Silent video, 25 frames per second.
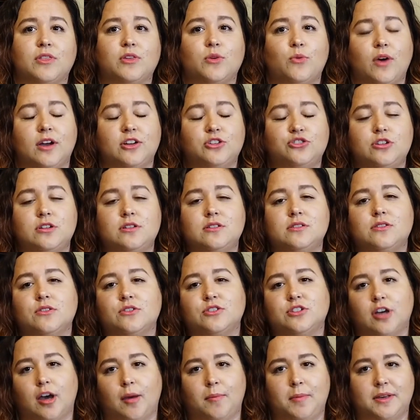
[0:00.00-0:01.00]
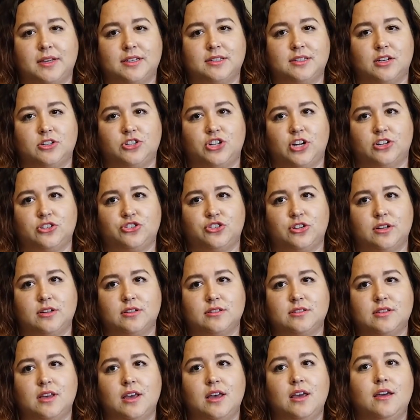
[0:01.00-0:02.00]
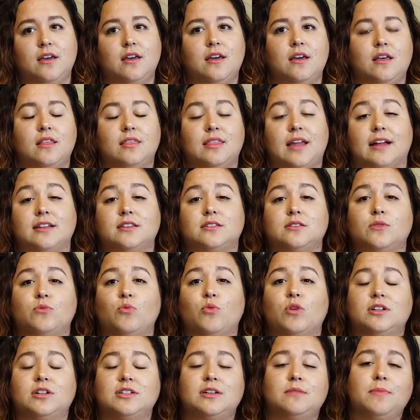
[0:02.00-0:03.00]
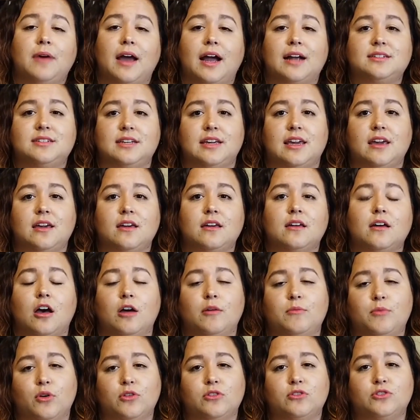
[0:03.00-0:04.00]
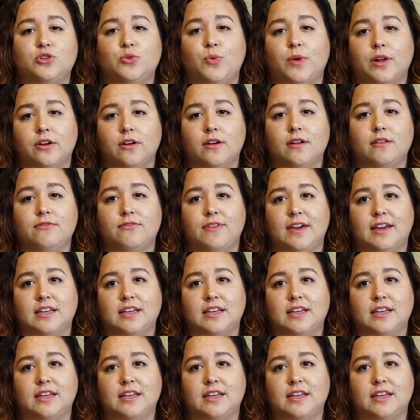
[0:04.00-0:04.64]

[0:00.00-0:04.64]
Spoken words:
with questions or topic suggestions. That's World Impact Inc. on both Twitter and